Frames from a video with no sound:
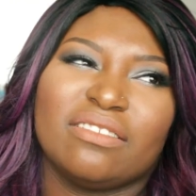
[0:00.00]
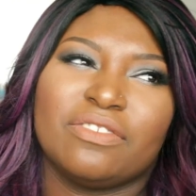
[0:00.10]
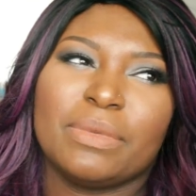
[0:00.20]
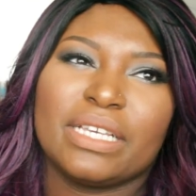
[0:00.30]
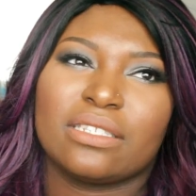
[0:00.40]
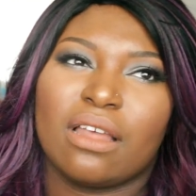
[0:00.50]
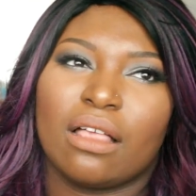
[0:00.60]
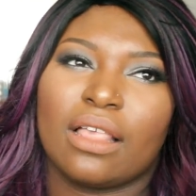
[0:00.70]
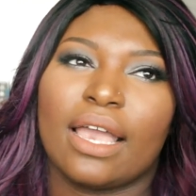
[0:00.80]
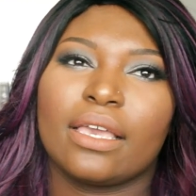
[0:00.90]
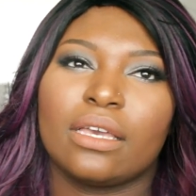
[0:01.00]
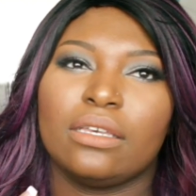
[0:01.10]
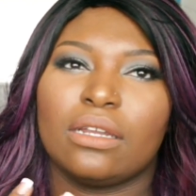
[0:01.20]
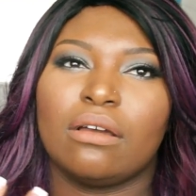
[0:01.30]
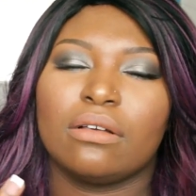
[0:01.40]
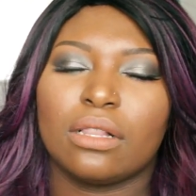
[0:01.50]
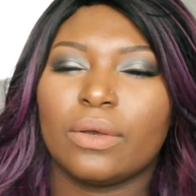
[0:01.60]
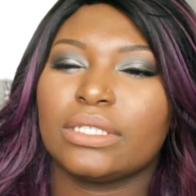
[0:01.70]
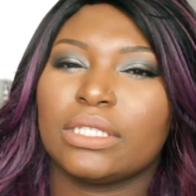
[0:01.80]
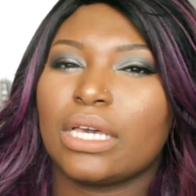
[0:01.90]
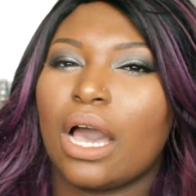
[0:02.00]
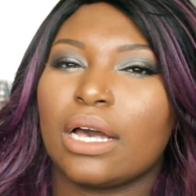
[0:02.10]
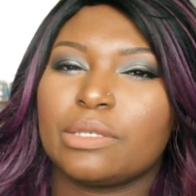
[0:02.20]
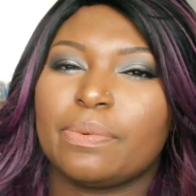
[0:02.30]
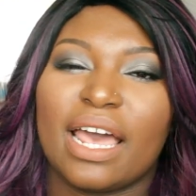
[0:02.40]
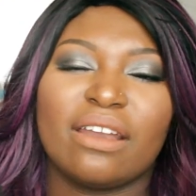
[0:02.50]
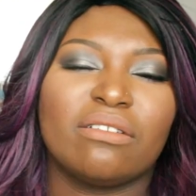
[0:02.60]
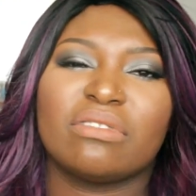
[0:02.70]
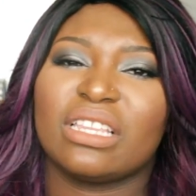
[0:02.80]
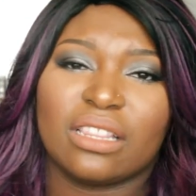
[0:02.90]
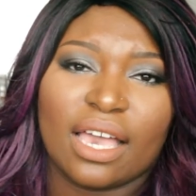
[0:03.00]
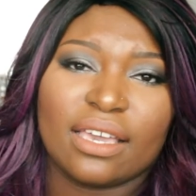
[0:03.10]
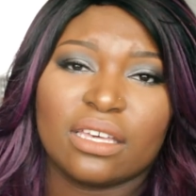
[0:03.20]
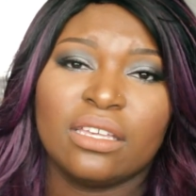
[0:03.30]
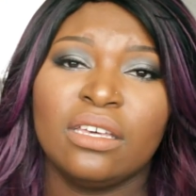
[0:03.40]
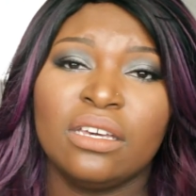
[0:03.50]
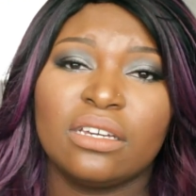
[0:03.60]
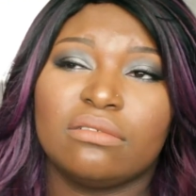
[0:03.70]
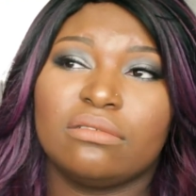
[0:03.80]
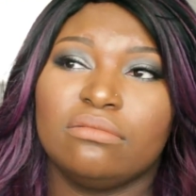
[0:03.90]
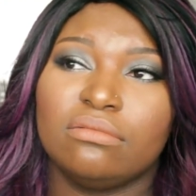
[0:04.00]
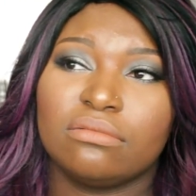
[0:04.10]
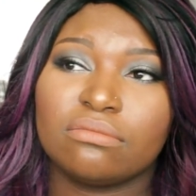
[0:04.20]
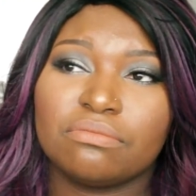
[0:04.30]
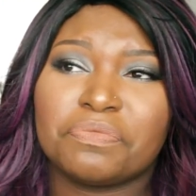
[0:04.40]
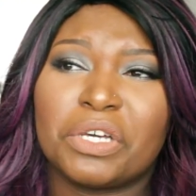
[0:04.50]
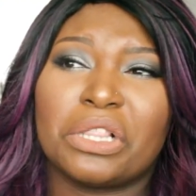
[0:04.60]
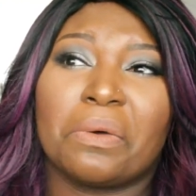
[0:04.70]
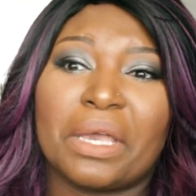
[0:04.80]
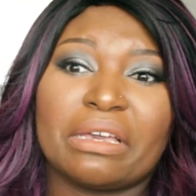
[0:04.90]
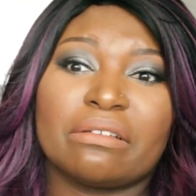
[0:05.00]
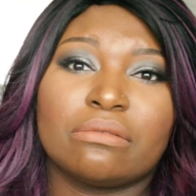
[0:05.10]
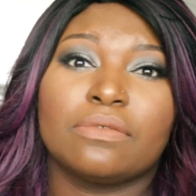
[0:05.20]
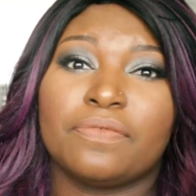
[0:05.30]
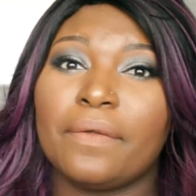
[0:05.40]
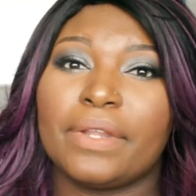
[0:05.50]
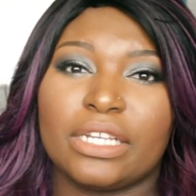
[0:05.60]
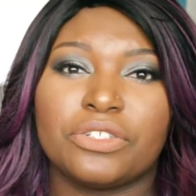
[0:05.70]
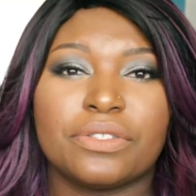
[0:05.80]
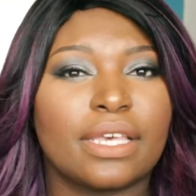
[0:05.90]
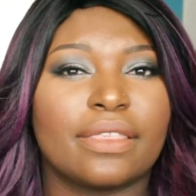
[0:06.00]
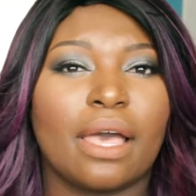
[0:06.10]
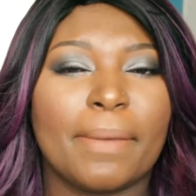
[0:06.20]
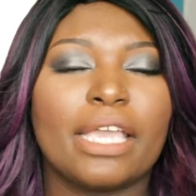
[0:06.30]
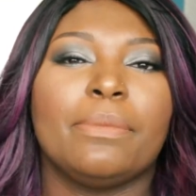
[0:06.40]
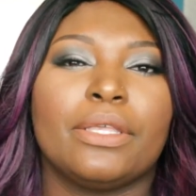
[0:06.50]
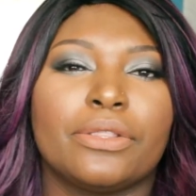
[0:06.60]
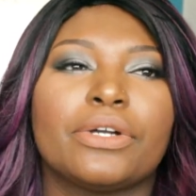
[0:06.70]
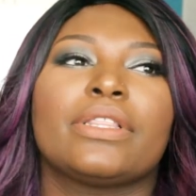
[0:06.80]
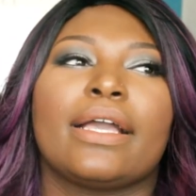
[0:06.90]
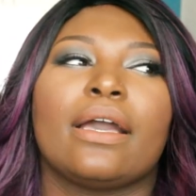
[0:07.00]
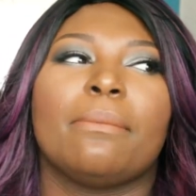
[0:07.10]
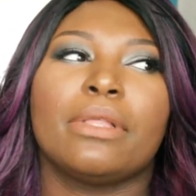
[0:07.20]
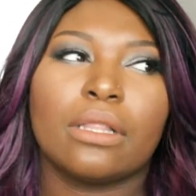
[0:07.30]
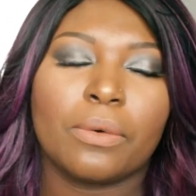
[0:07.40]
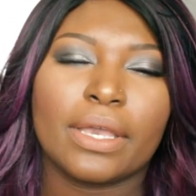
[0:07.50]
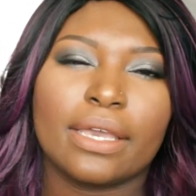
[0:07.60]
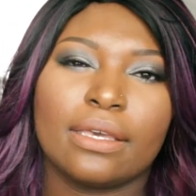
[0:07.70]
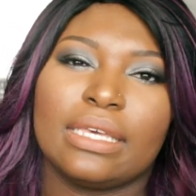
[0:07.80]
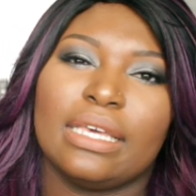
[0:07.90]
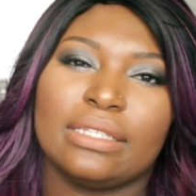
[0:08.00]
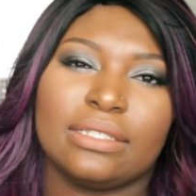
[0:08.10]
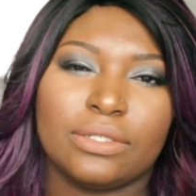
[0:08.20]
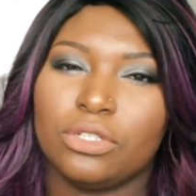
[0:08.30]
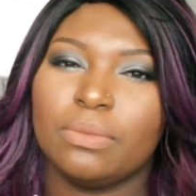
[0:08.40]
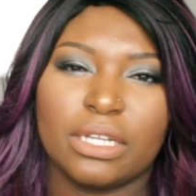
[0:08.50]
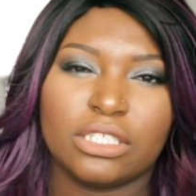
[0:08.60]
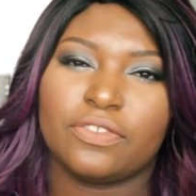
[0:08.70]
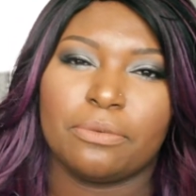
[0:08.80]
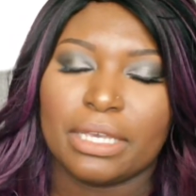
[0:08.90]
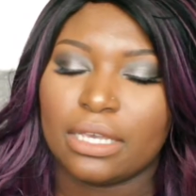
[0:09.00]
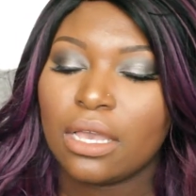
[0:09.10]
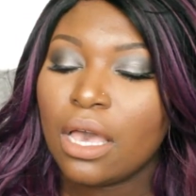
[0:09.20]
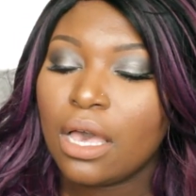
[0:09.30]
For me, it's not like, you know, glowing to the gods, but I don't really like glowing foundations like that make me look like I'm glowing. It's too much for me.